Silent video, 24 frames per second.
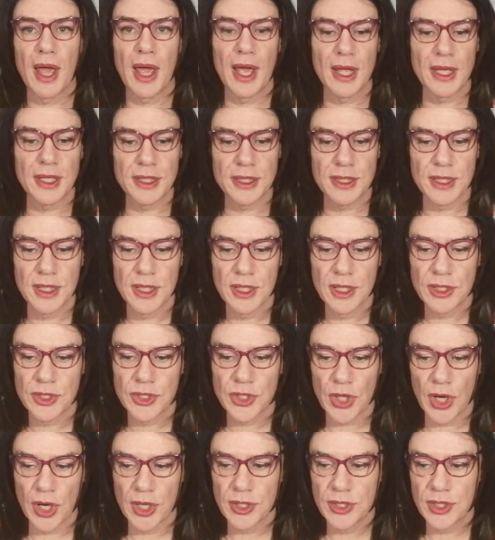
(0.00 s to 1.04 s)
and
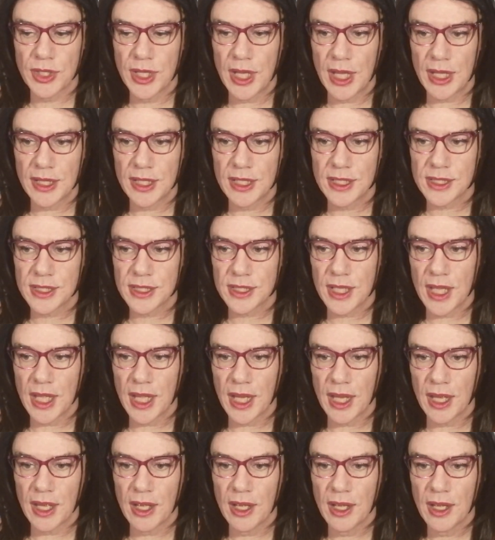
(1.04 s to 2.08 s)
trying to get this
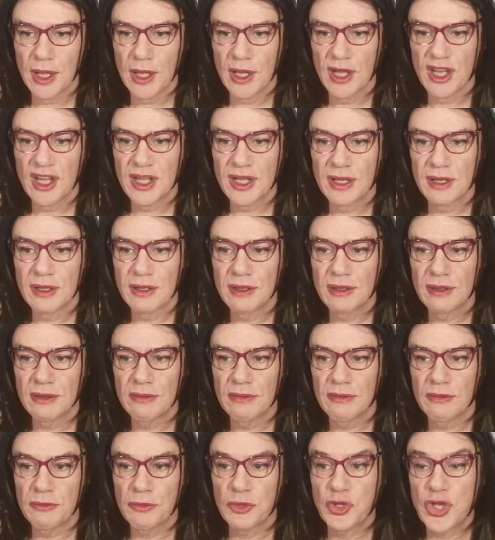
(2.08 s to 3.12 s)
thing
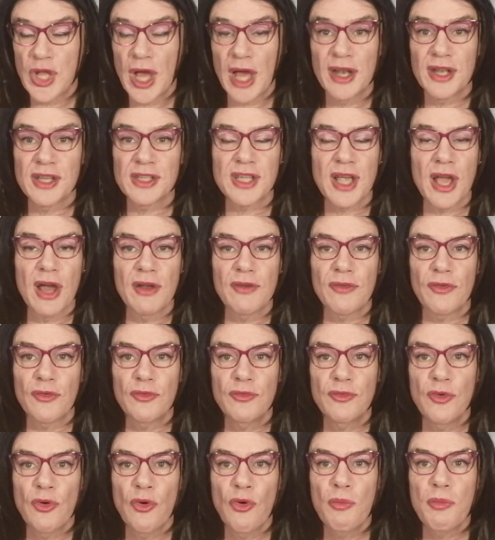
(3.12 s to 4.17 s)
done as a kind
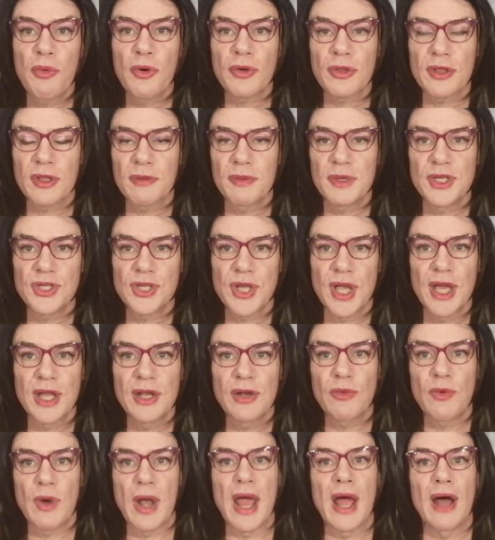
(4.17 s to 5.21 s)
of rule book that could be
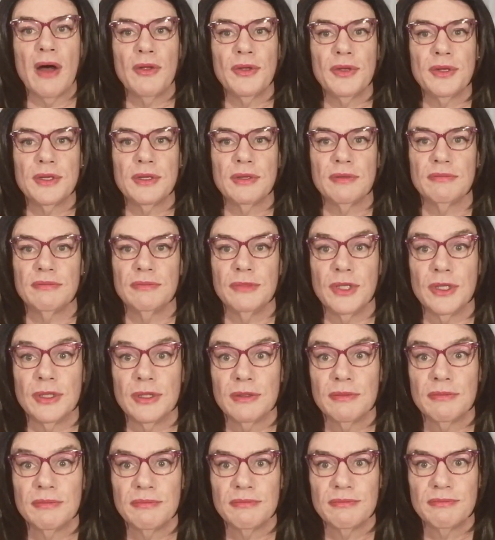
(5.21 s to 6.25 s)
shared around, you
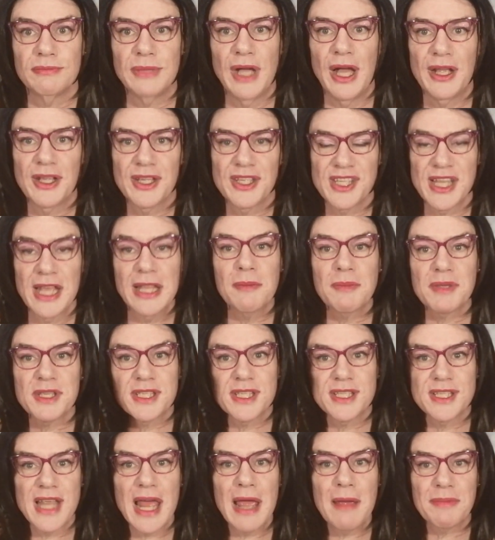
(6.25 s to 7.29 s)
know, send them a
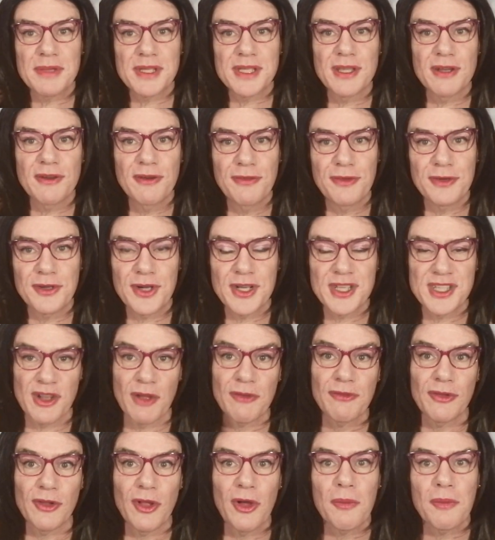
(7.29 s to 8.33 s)
stamped self-addressed
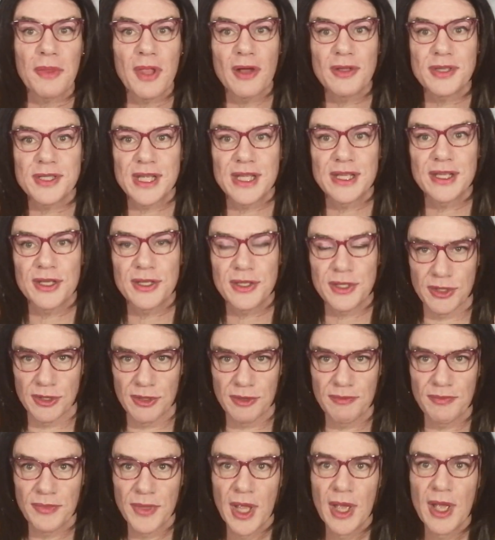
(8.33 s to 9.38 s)
envelope and they'll send it to
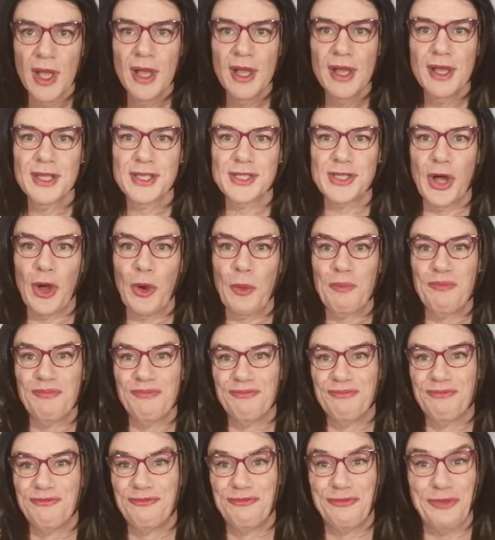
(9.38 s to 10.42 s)
you. So,
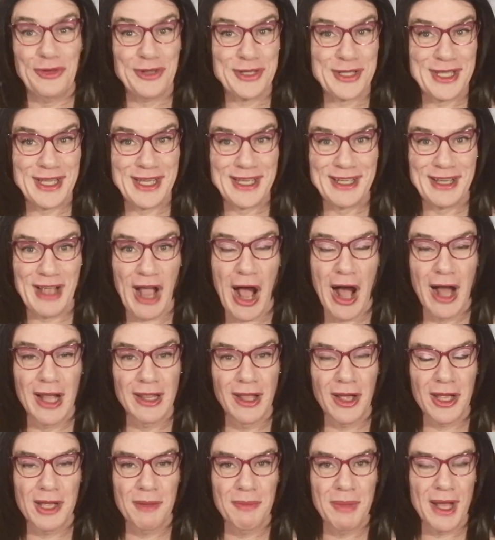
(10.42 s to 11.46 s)
first thing I
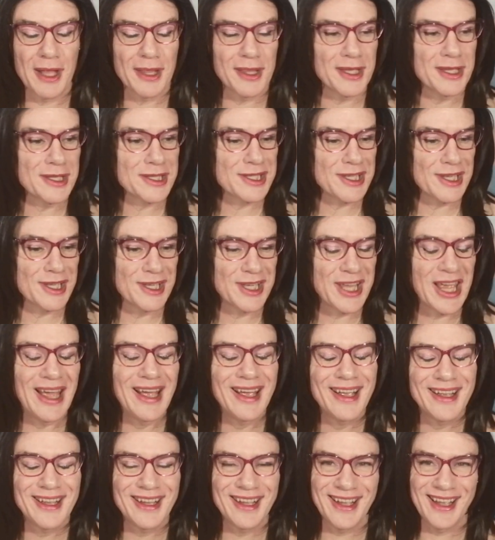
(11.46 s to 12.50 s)
like about this is
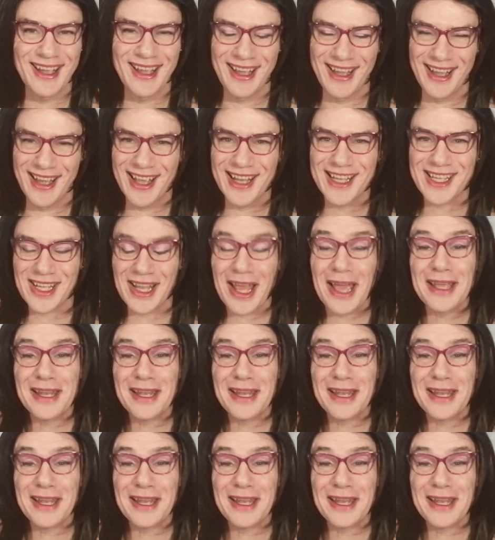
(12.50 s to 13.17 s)
it's